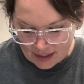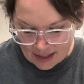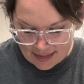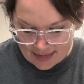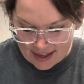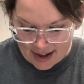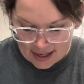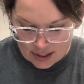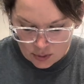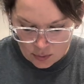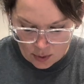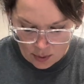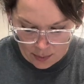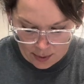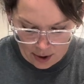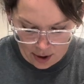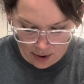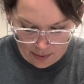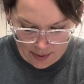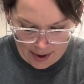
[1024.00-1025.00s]
that's where we
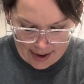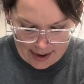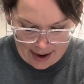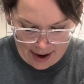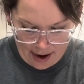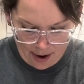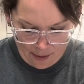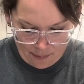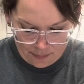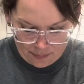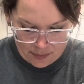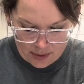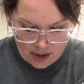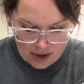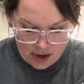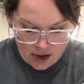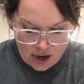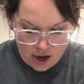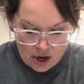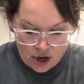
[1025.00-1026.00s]
are right now.
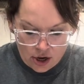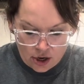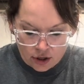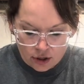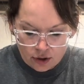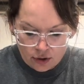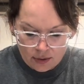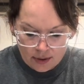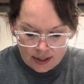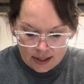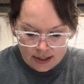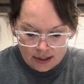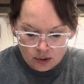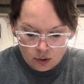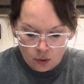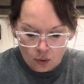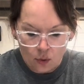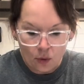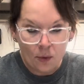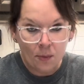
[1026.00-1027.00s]
So these
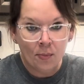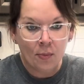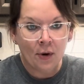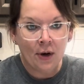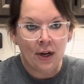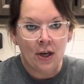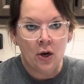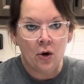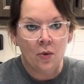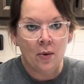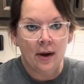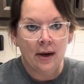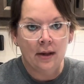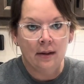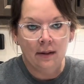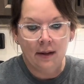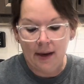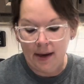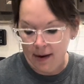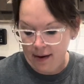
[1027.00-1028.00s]
cool pretty
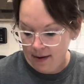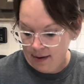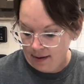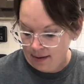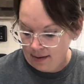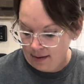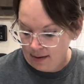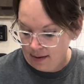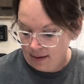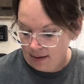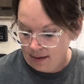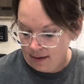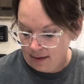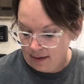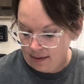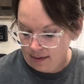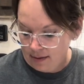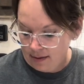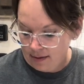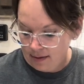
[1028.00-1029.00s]
quickly,
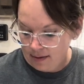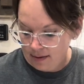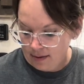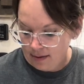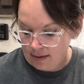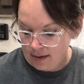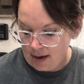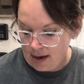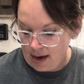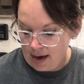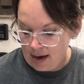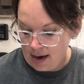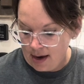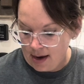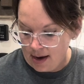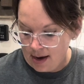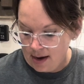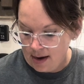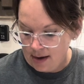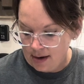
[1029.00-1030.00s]

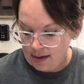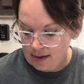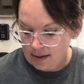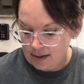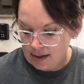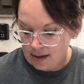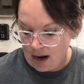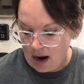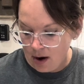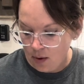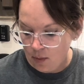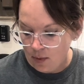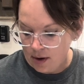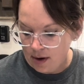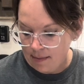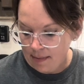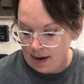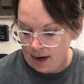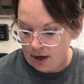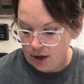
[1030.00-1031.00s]
and I want to
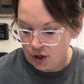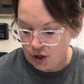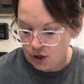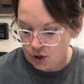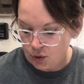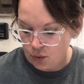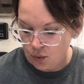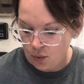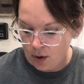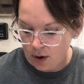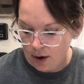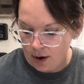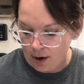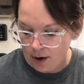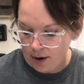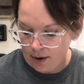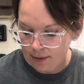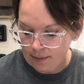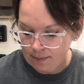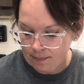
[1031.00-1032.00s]
make
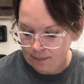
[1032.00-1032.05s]
sure